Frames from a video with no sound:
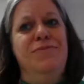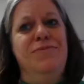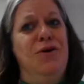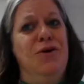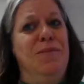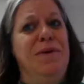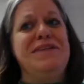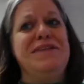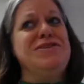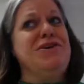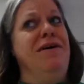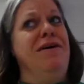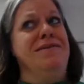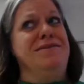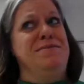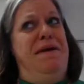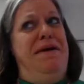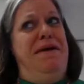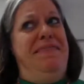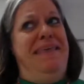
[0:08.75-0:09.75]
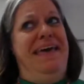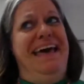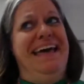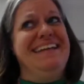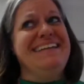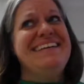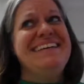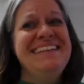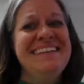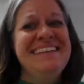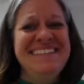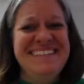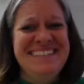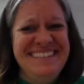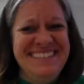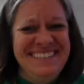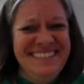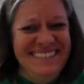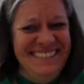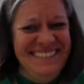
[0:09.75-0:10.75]
nobody talks about
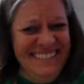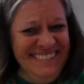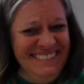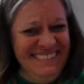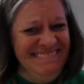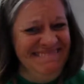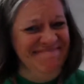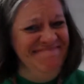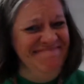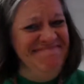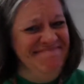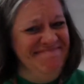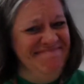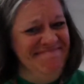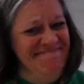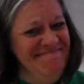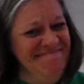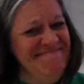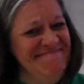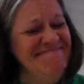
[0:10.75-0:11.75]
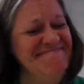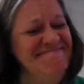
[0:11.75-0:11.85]
that.